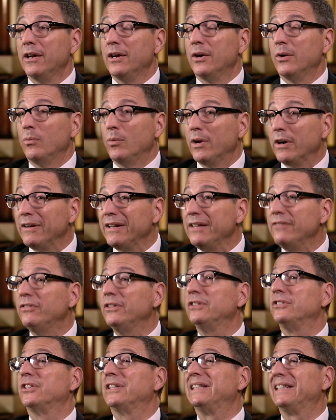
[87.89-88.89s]
we're
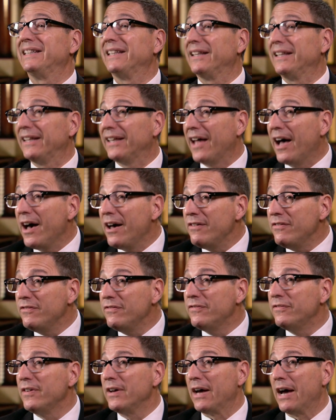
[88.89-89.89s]
even to
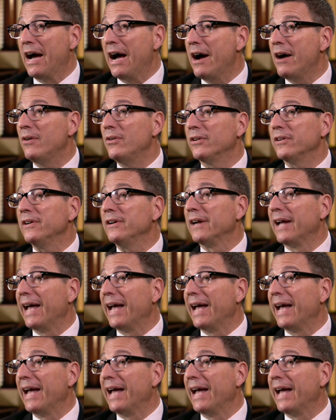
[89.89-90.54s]
love our